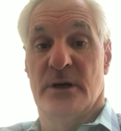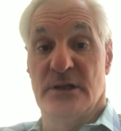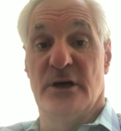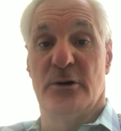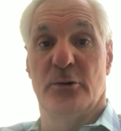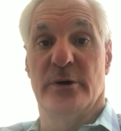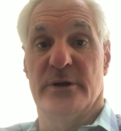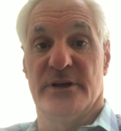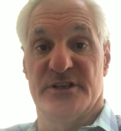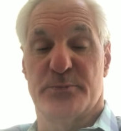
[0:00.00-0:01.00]
Hello,
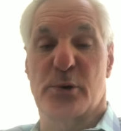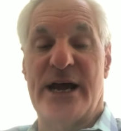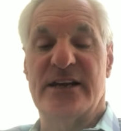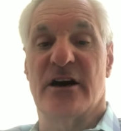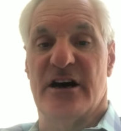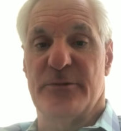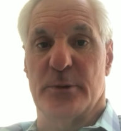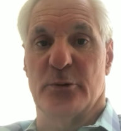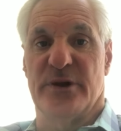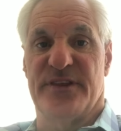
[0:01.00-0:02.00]
it is Brad
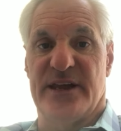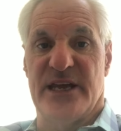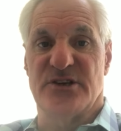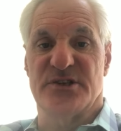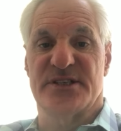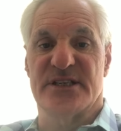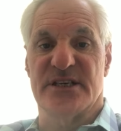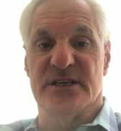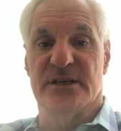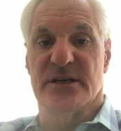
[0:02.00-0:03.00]
Gothberg with the
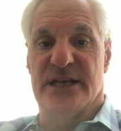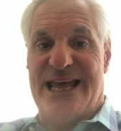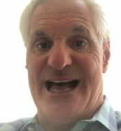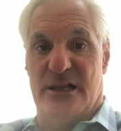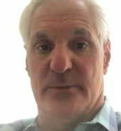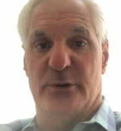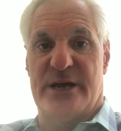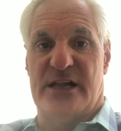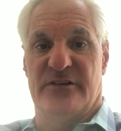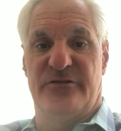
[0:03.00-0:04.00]
agency in Alamo,
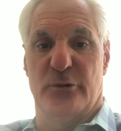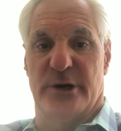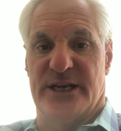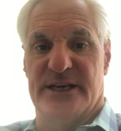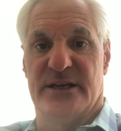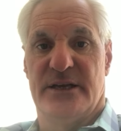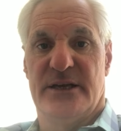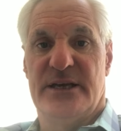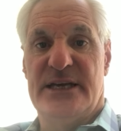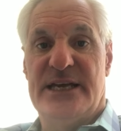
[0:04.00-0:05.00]
California,
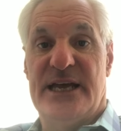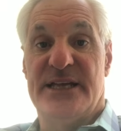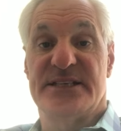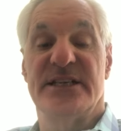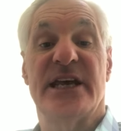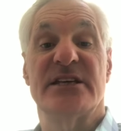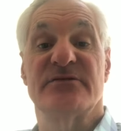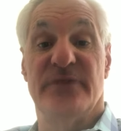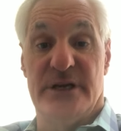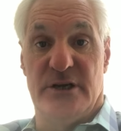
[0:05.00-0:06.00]
and today's
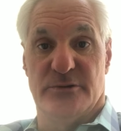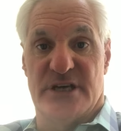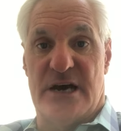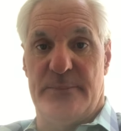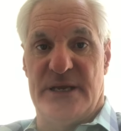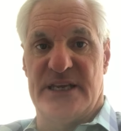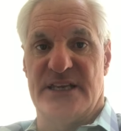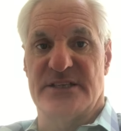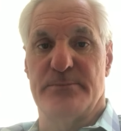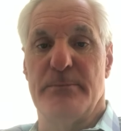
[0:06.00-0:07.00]
video
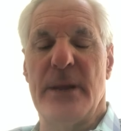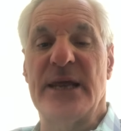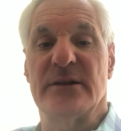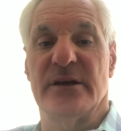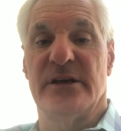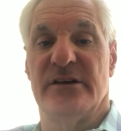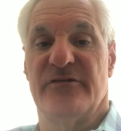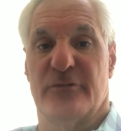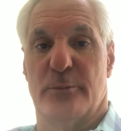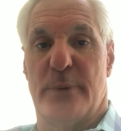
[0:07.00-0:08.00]
topic is mainly
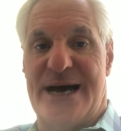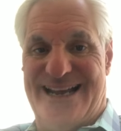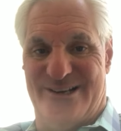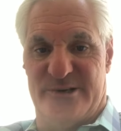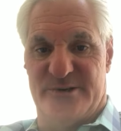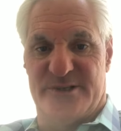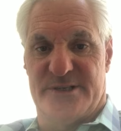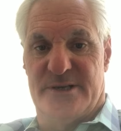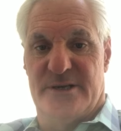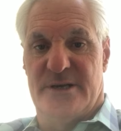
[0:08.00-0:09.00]
for buyers.